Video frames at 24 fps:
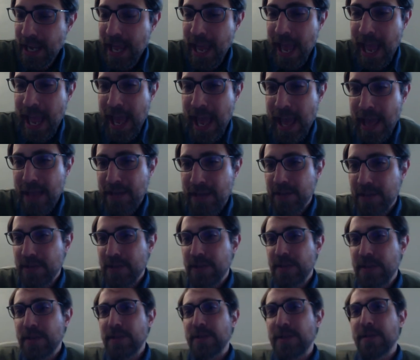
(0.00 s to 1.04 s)

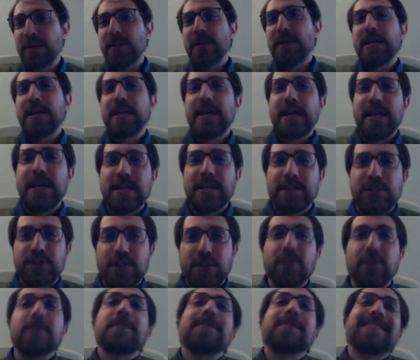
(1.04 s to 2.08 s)
and uh,
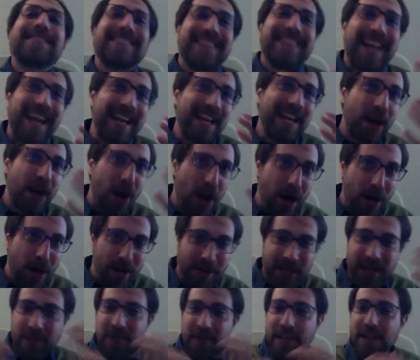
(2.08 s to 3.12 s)
so, thank
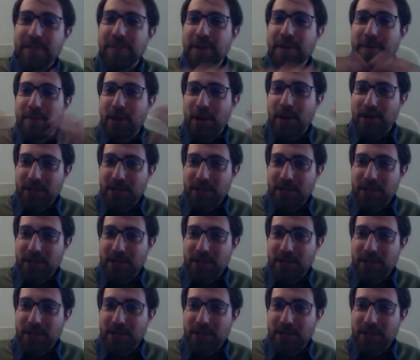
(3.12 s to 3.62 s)
God, even if I'm not